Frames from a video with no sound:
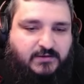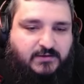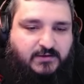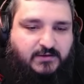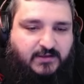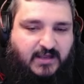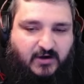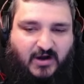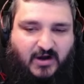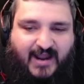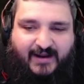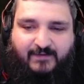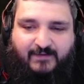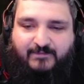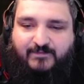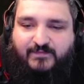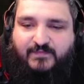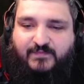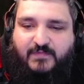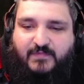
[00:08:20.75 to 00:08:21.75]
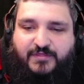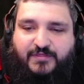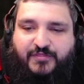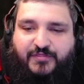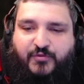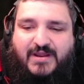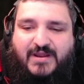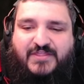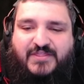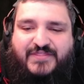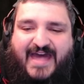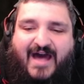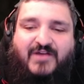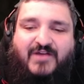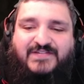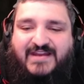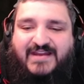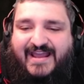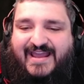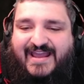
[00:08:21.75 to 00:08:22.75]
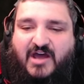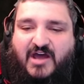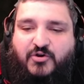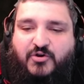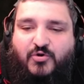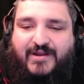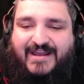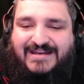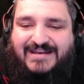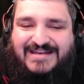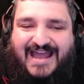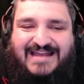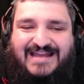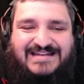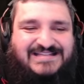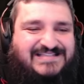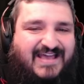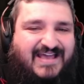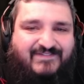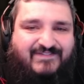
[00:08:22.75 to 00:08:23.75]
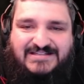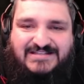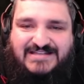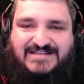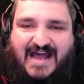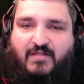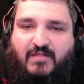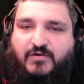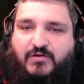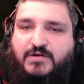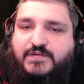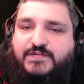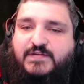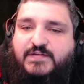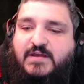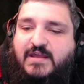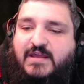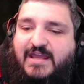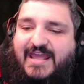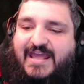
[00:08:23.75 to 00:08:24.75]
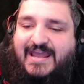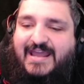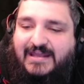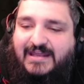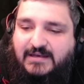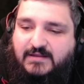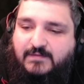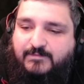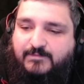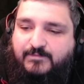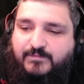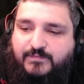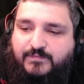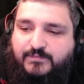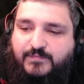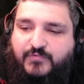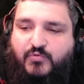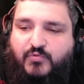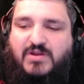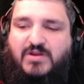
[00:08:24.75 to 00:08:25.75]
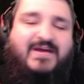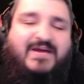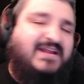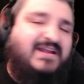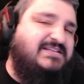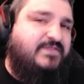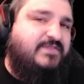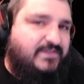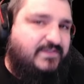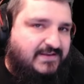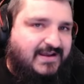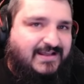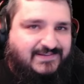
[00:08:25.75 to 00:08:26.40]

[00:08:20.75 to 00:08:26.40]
All right. $3,897 in 3 minutes and 59